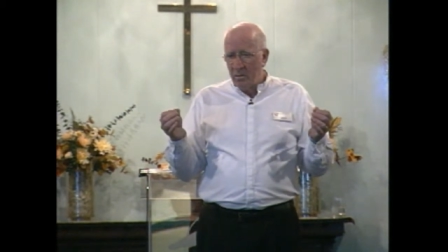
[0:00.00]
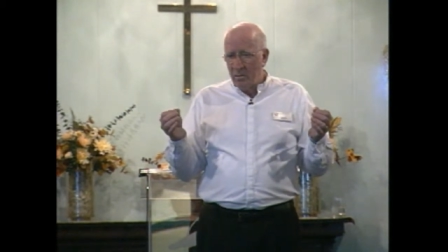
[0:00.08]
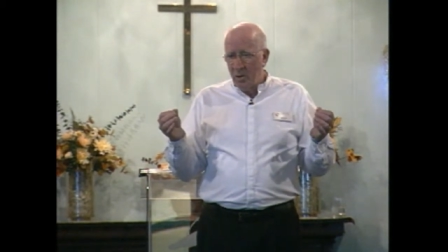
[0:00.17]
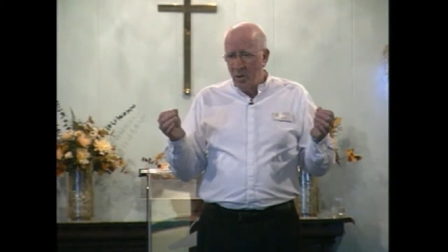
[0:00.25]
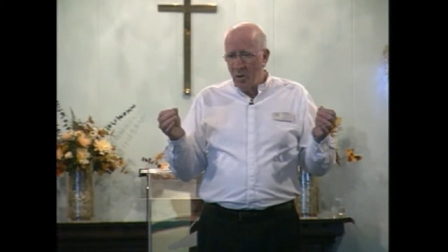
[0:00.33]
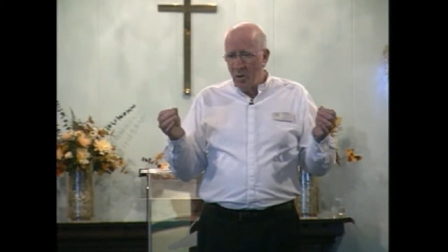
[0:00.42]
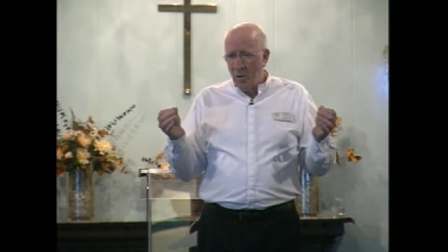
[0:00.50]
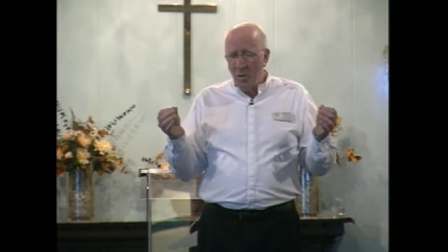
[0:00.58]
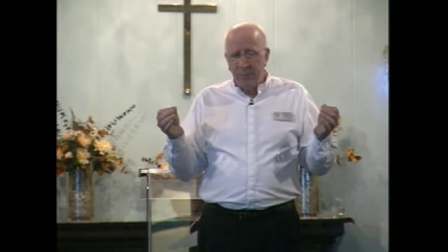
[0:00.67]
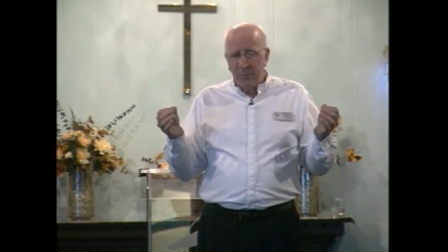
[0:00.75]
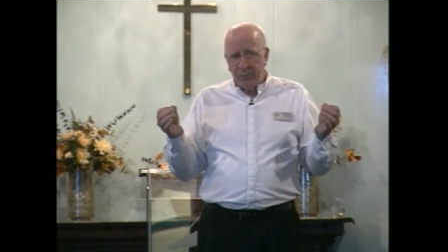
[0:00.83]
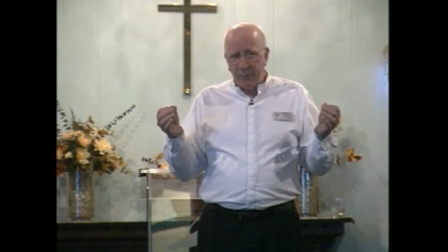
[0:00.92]

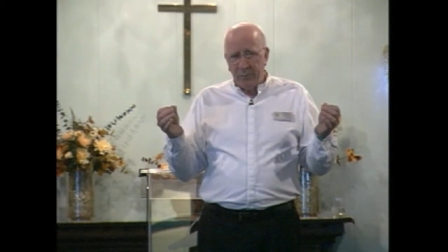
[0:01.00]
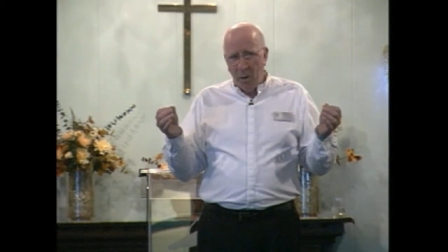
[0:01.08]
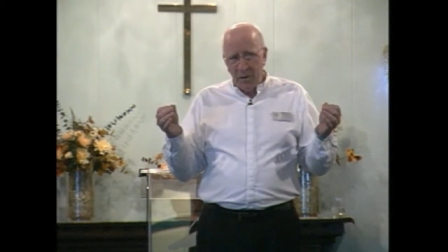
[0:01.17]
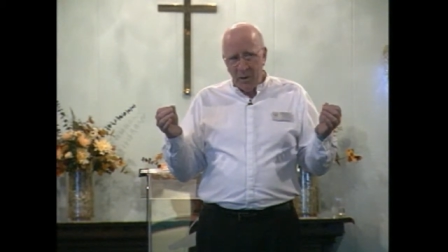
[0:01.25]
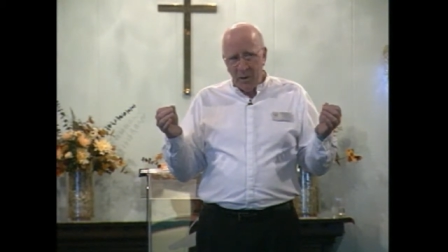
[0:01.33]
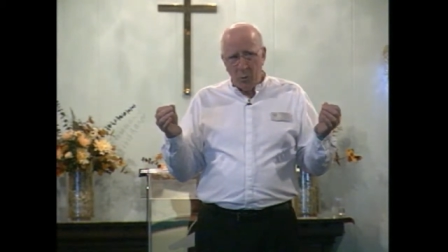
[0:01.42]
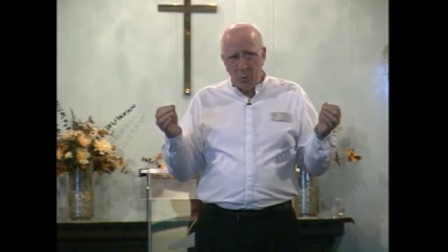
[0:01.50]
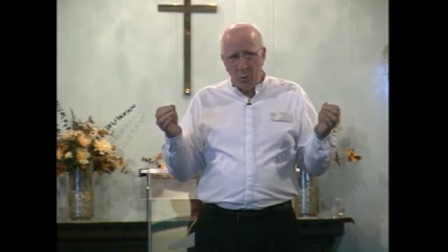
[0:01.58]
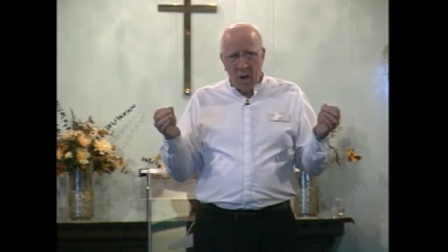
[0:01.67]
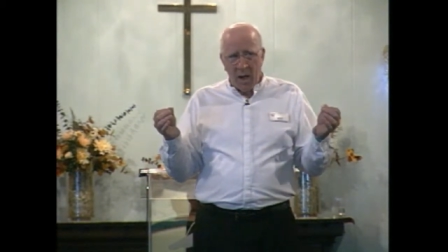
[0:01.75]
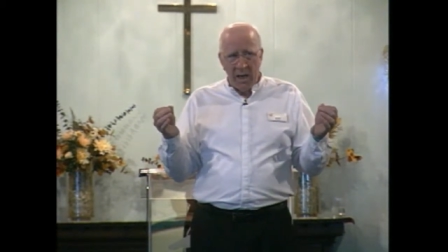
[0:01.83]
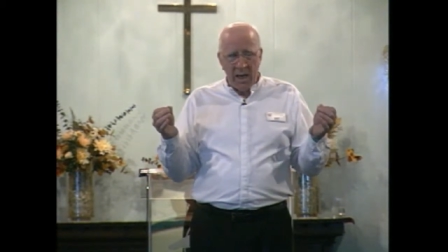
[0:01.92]
Know from this
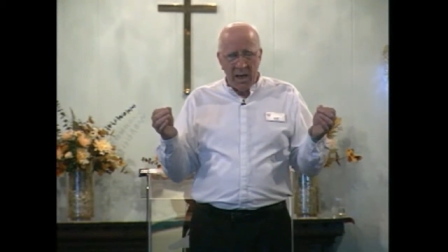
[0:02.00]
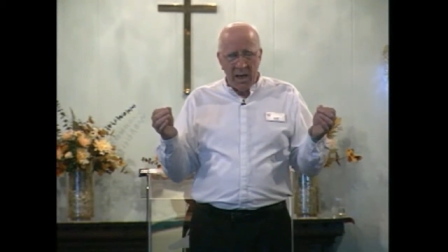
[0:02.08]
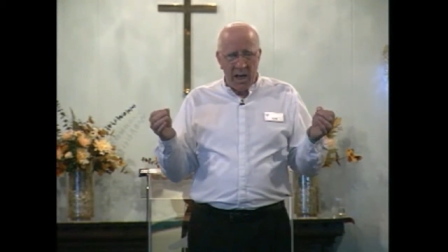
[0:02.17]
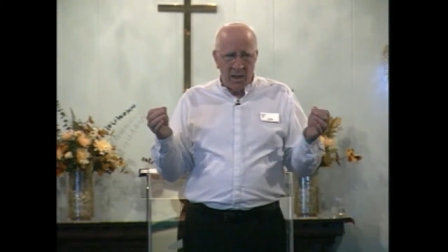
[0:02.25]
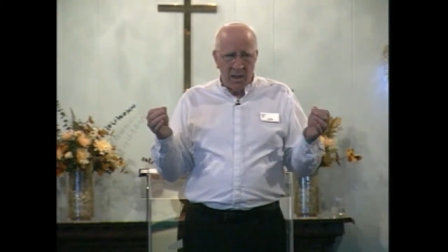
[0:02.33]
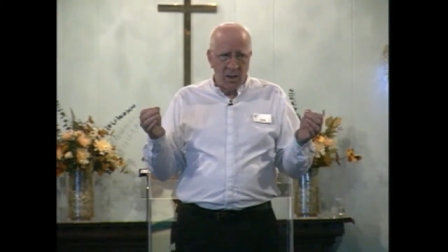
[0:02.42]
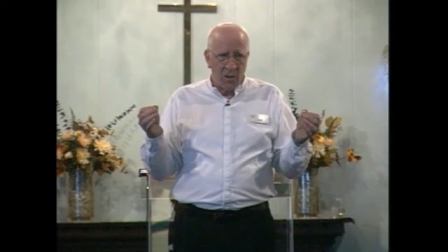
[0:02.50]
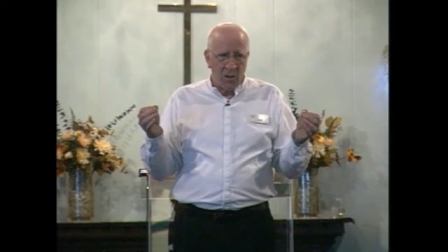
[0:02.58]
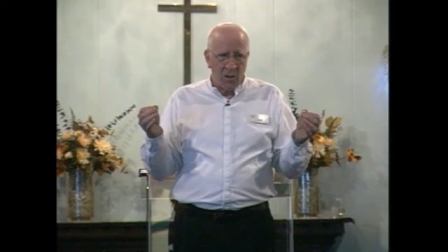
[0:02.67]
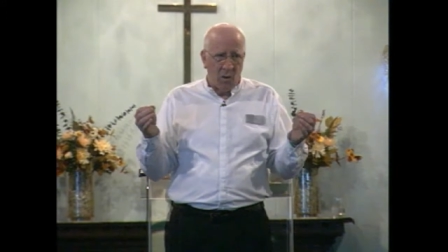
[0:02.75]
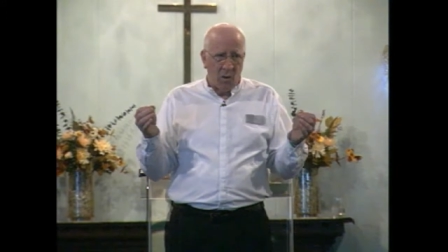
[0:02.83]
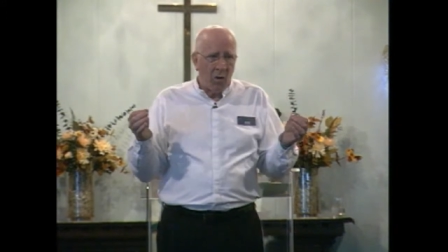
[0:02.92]
oneness
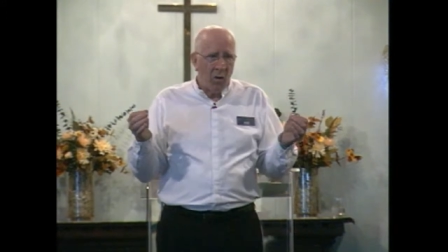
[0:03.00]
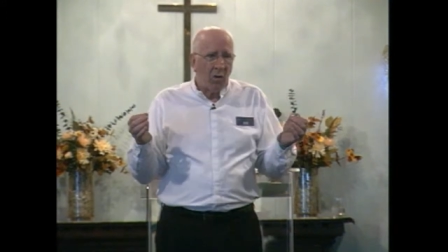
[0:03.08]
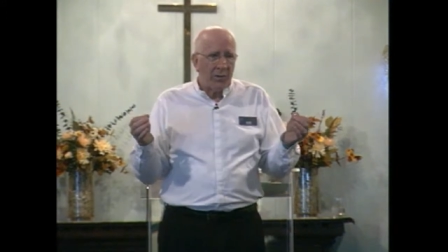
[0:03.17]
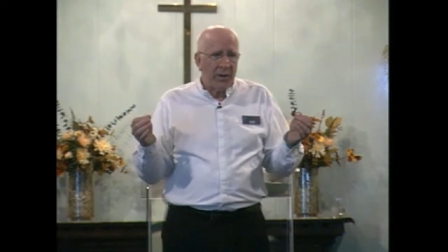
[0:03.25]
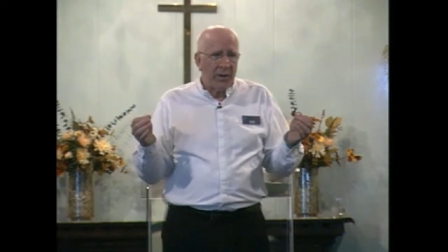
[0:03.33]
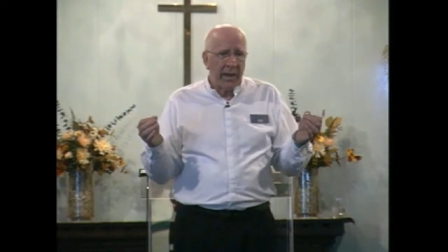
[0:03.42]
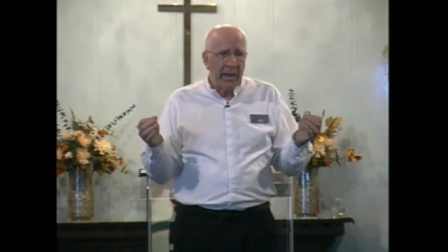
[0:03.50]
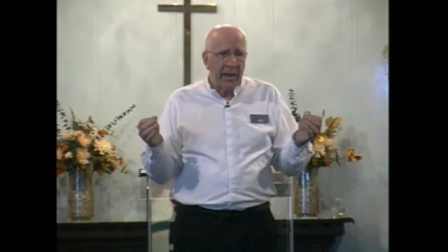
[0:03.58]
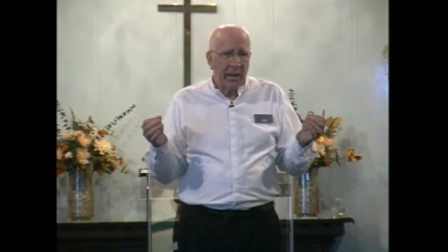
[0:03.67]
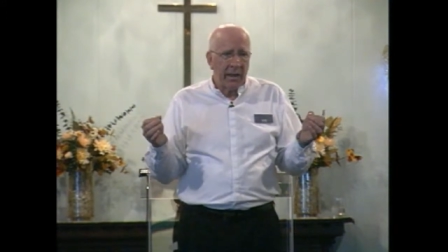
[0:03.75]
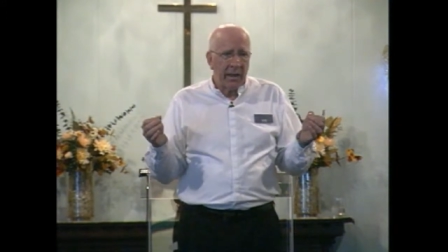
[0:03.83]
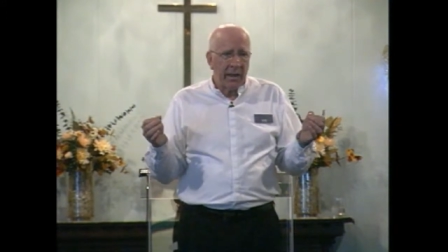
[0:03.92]
all
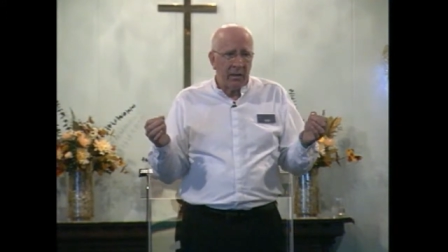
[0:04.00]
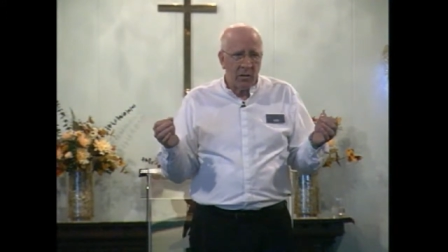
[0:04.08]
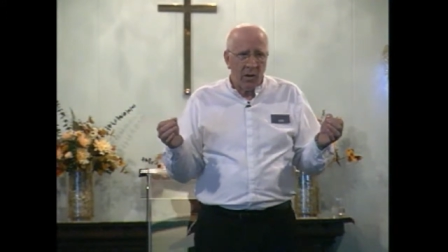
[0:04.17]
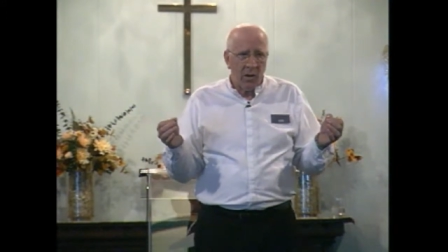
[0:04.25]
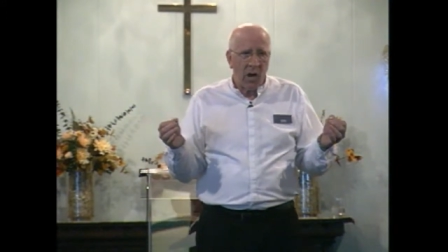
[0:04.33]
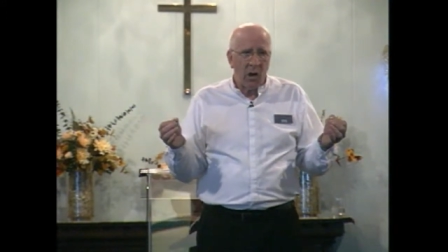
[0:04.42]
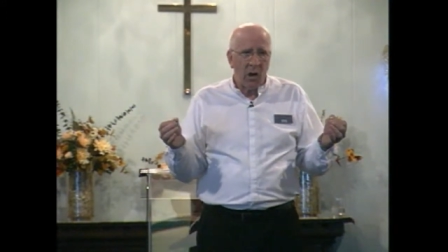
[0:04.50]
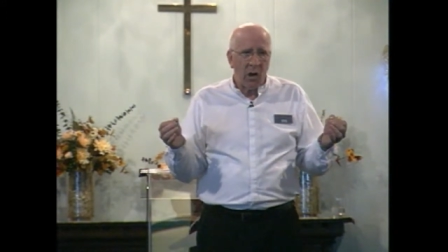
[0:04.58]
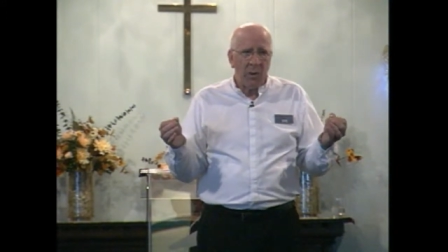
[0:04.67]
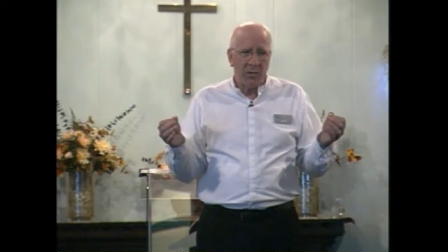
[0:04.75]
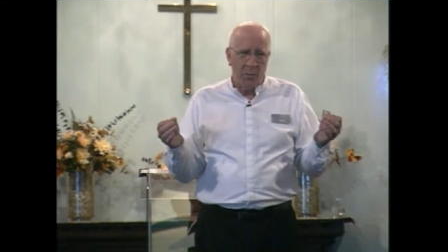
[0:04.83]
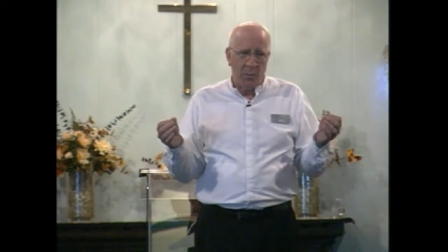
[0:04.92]
things are
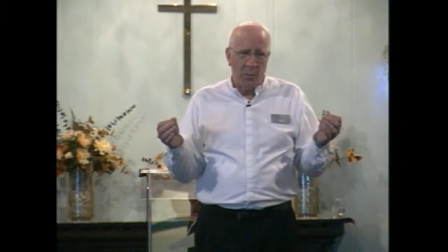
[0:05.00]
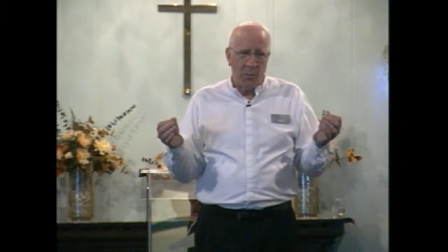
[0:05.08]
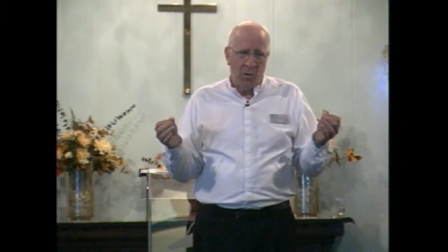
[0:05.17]
possible.